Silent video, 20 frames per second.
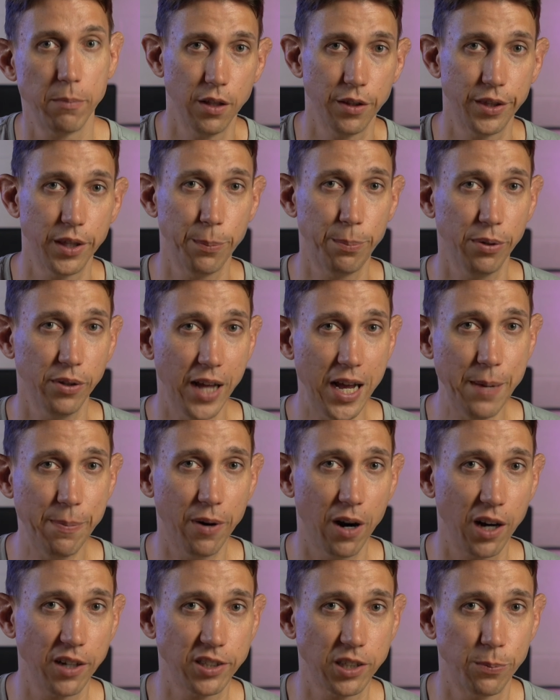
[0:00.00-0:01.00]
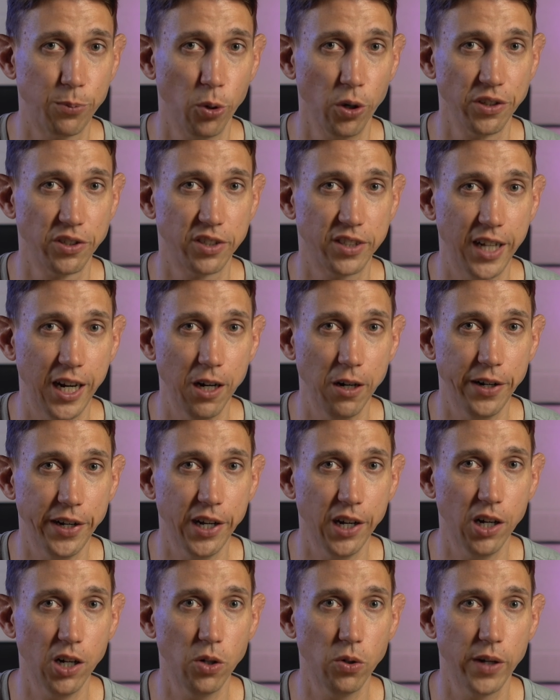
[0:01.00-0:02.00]
The Playbar supports
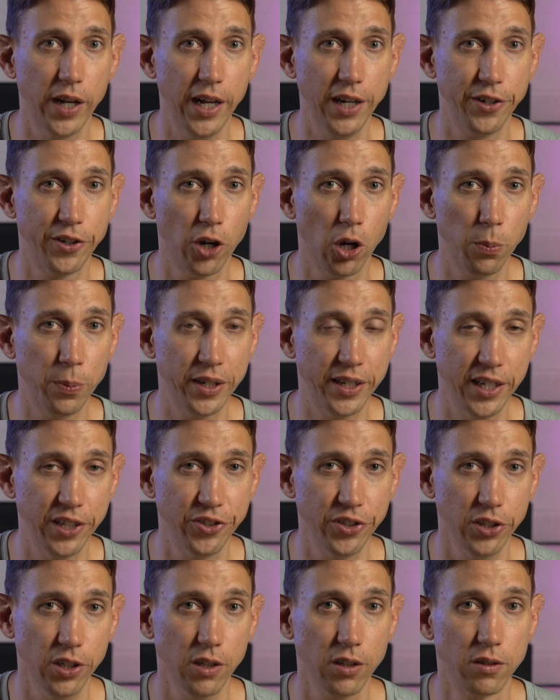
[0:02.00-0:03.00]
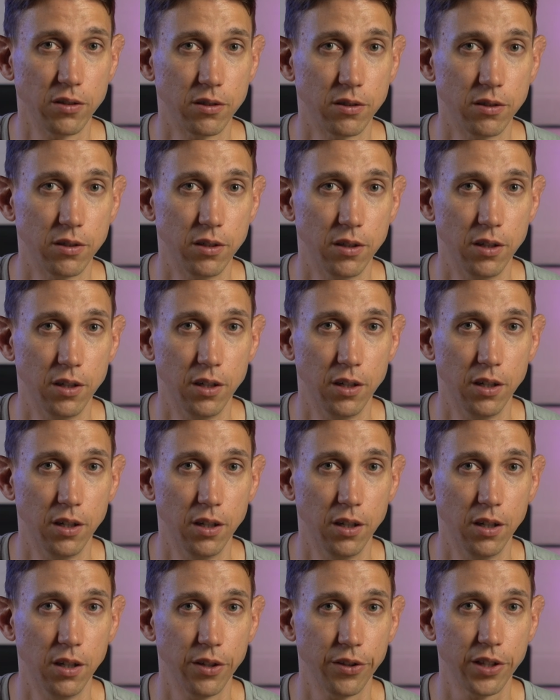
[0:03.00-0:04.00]
stereo and Dolby Digital.
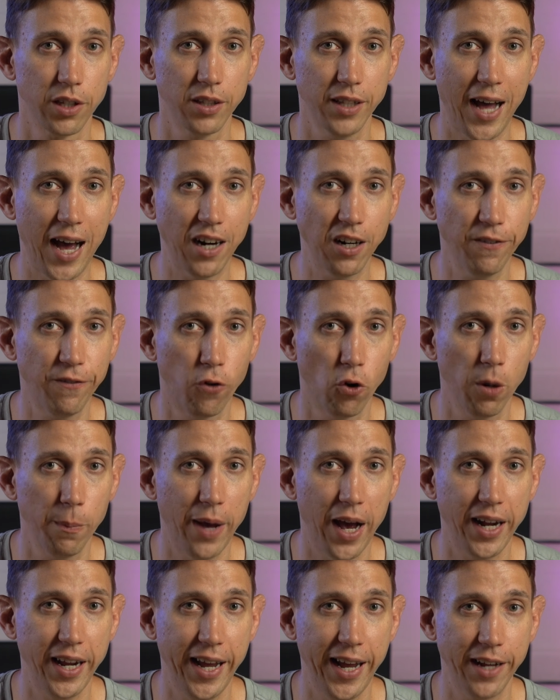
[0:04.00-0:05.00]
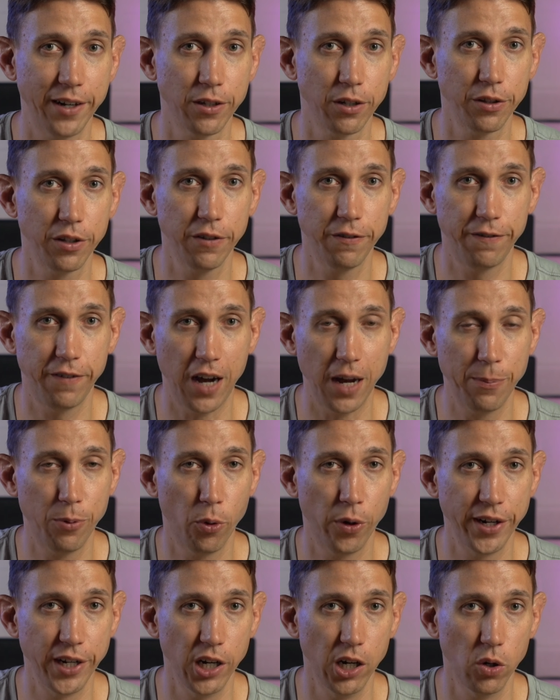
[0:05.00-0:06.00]
The latter format handled the
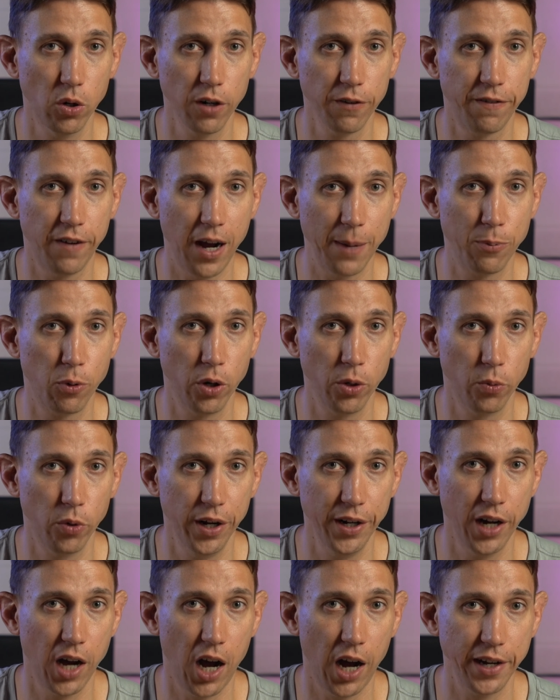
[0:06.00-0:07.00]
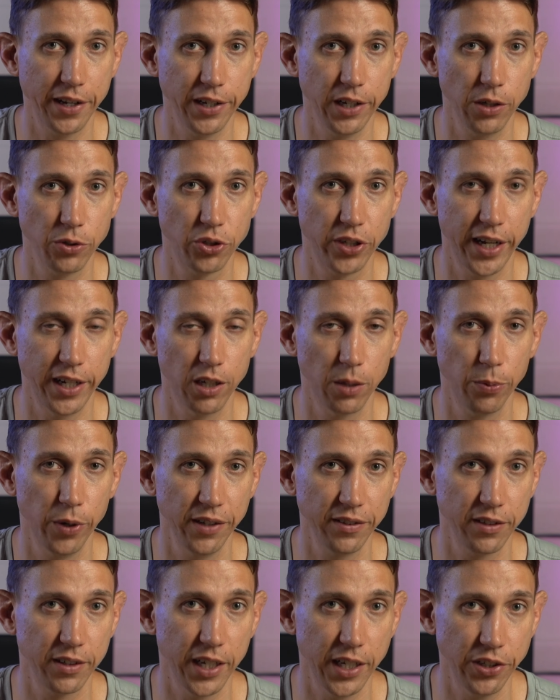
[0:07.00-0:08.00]
5.0 or 5.1 audio channel
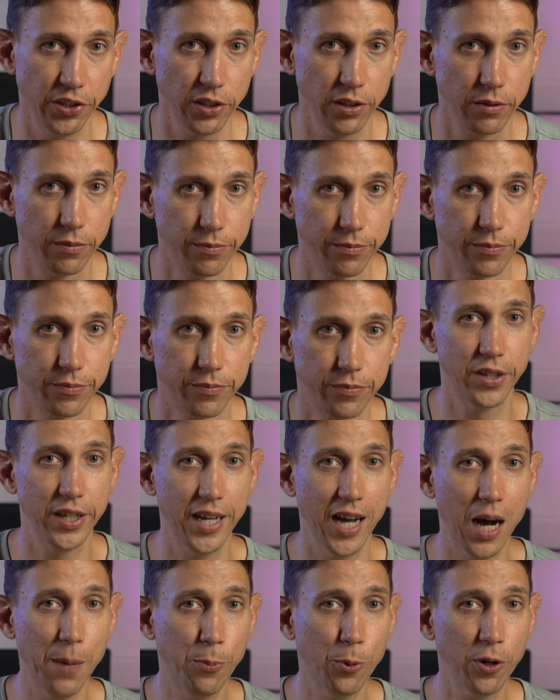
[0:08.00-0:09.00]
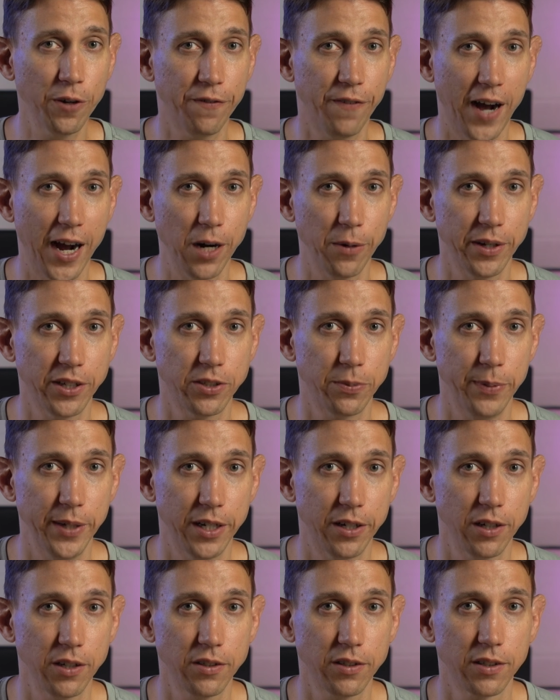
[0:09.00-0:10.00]
presentation. The upward firing
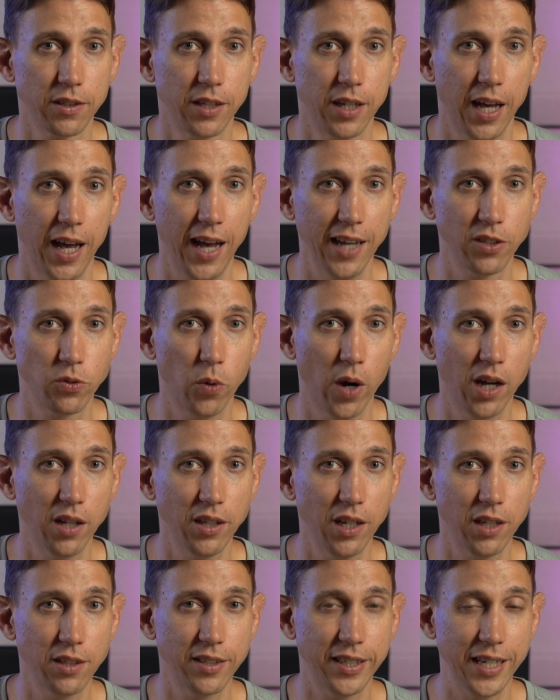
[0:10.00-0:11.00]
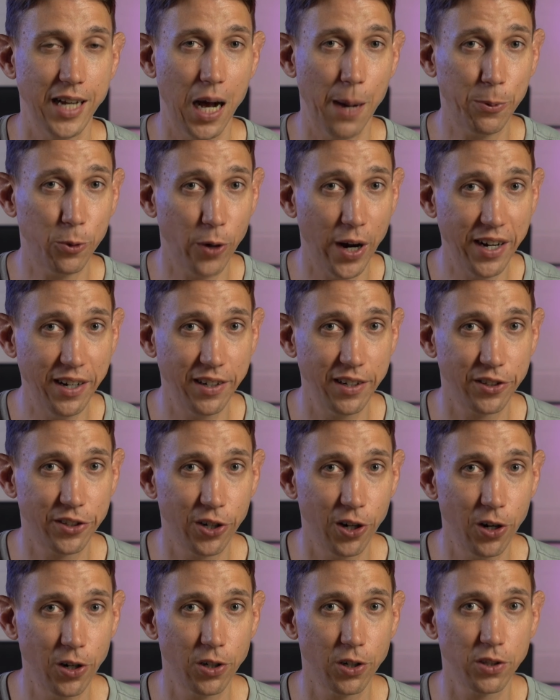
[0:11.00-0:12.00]
speakers, as well as the upgraded
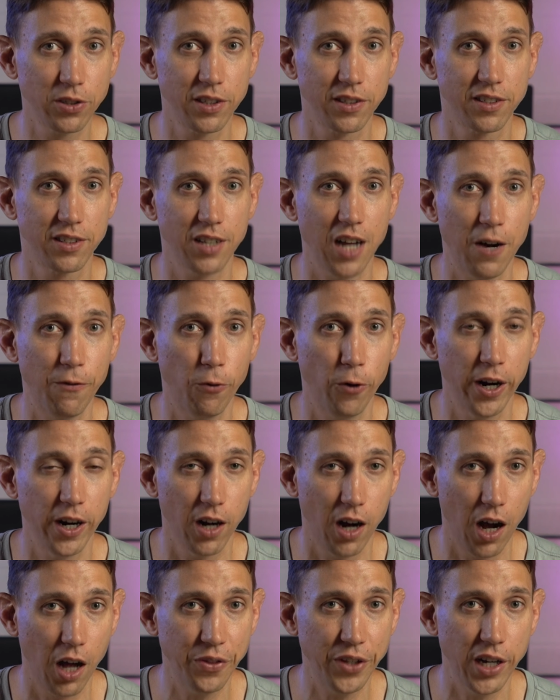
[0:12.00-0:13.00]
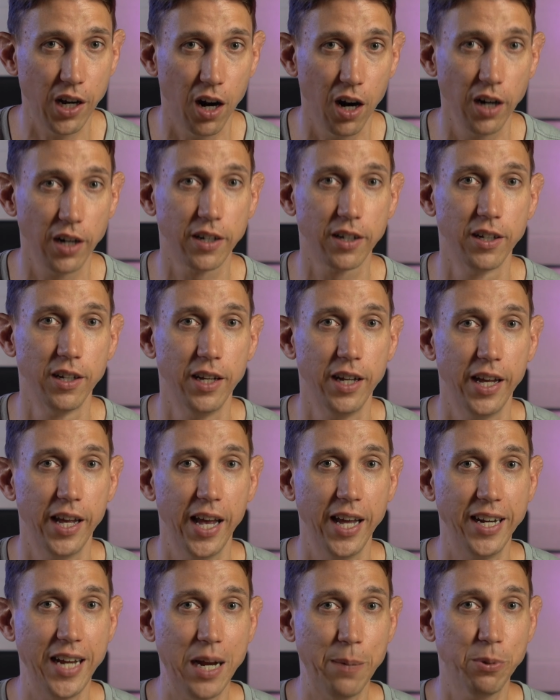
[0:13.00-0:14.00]
internals and software on the Arc,
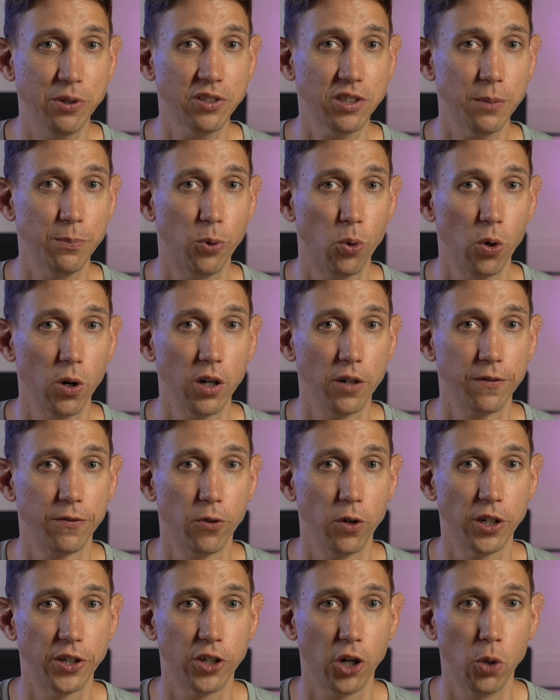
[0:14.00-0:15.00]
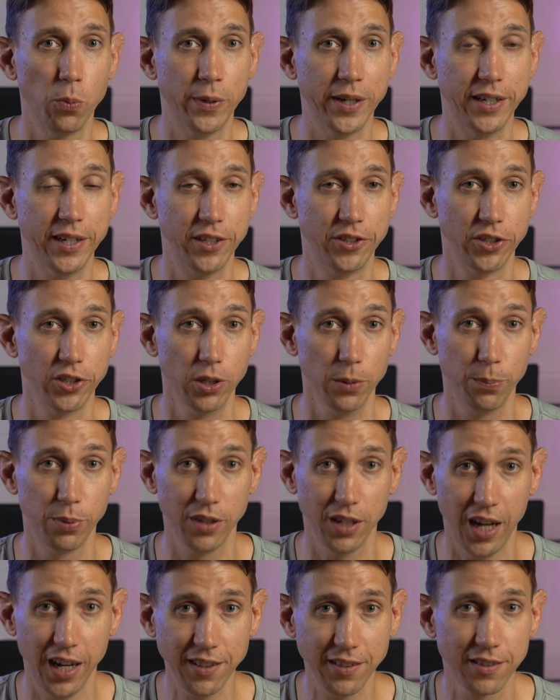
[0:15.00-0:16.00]
enable support for Dolby Digital
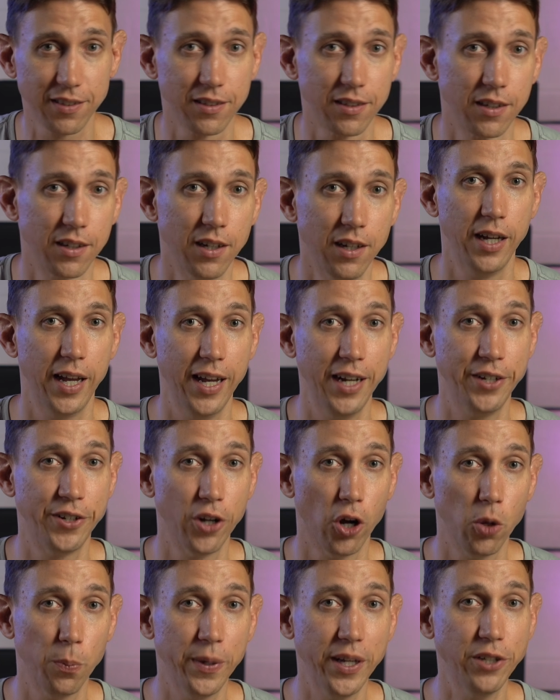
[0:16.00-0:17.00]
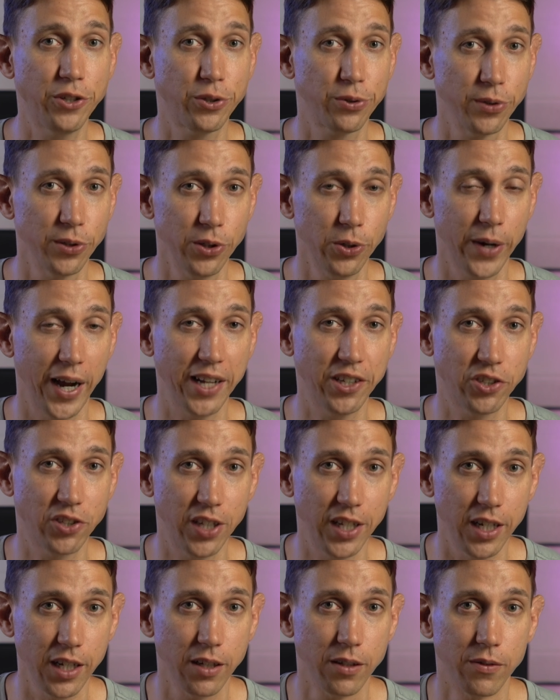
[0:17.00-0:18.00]
Plus and Dolby
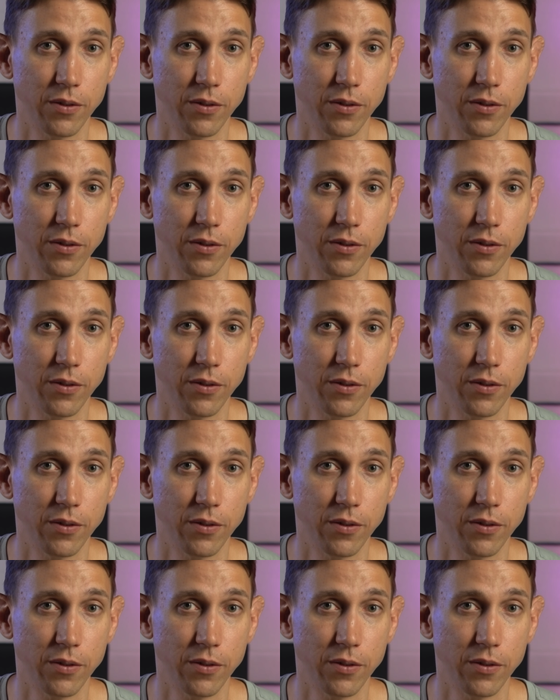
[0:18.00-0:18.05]
TrueHD,